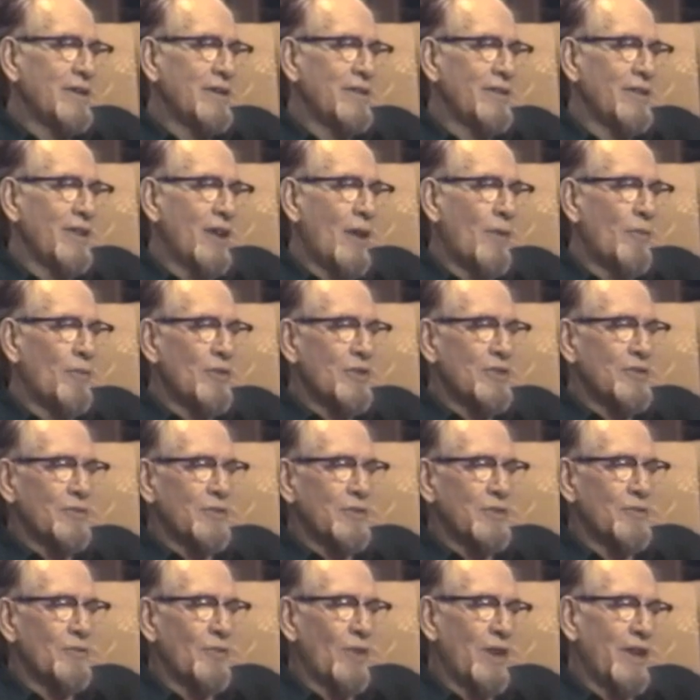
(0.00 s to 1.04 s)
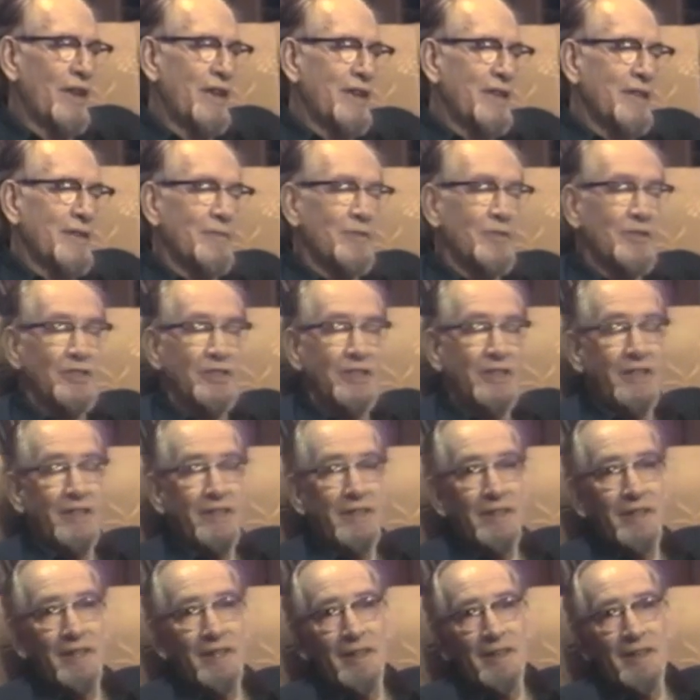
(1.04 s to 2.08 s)
the numbers which went into the
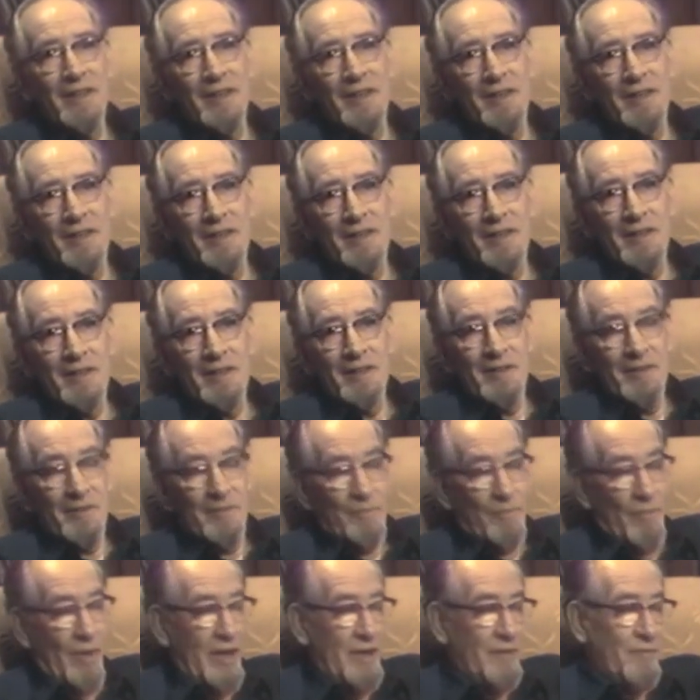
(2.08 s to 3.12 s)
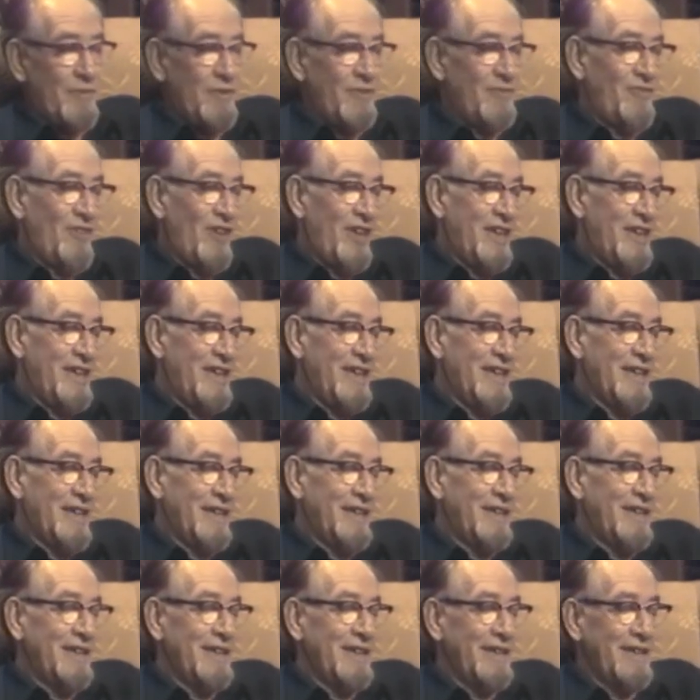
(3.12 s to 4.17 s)
machine might be fed
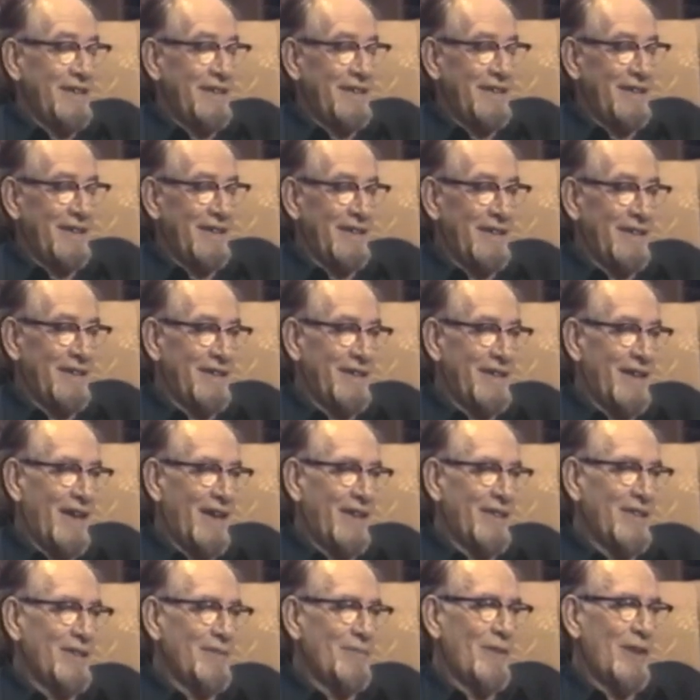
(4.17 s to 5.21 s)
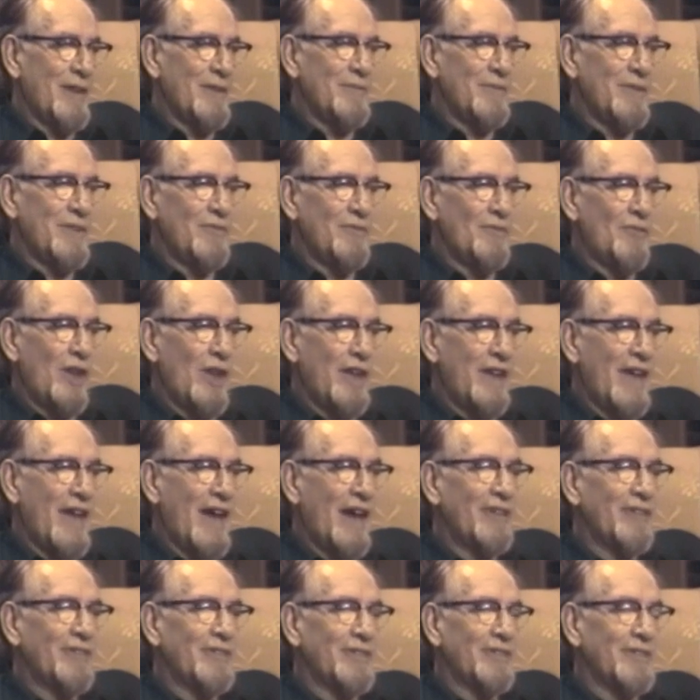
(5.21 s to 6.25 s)
in and how they might be read
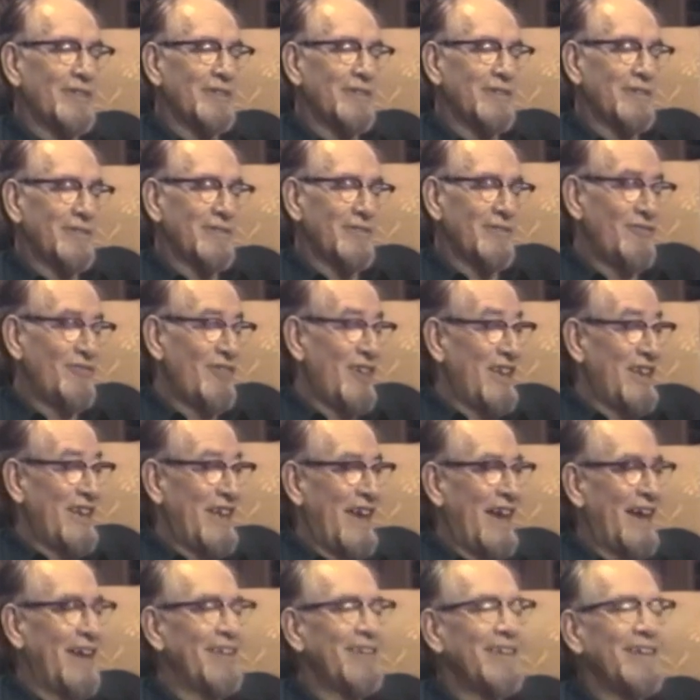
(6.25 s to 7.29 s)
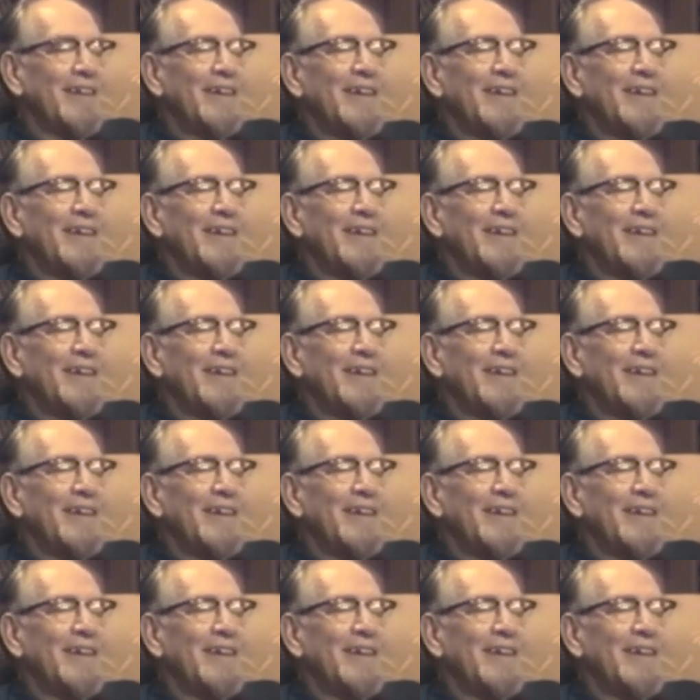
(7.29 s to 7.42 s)
out or fed out.